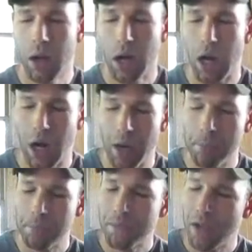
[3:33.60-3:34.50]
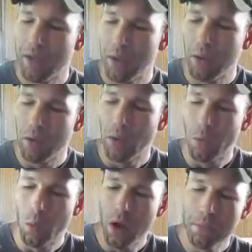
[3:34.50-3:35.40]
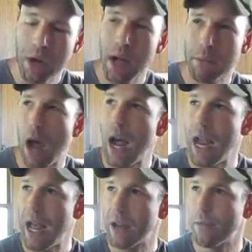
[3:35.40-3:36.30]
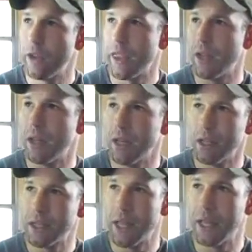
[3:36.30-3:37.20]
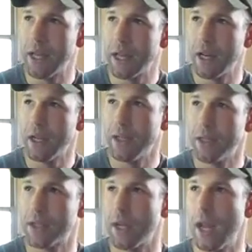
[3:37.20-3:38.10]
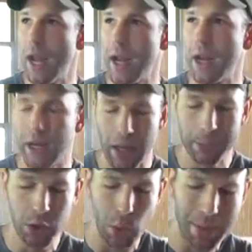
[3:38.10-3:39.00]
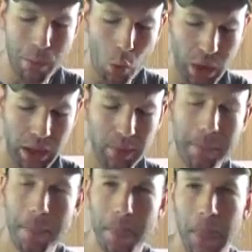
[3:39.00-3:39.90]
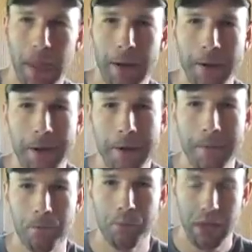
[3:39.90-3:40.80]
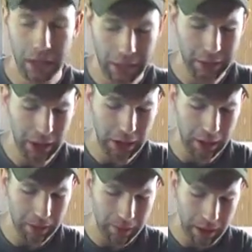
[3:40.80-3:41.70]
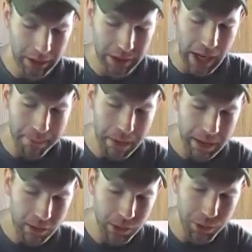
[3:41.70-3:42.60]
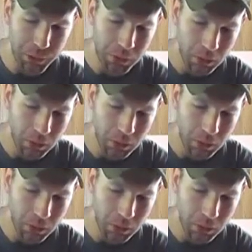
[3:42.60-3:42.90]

The one problem I had with it is that it comes to a point, and it's not meant to